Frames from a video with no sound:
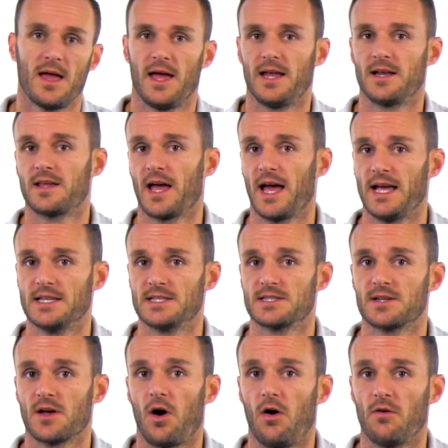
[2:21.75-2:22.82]
In
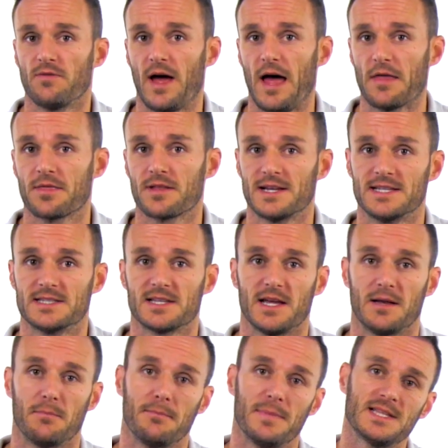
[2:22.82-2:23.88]
case of athletes
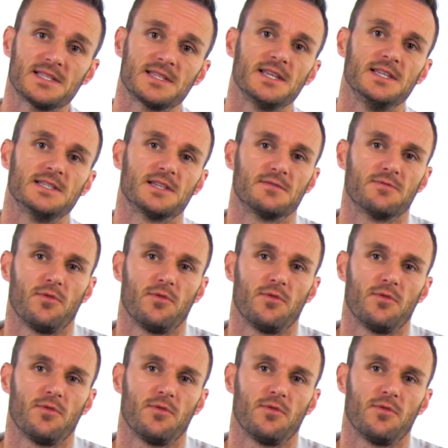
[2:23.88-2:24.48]
in mid-season,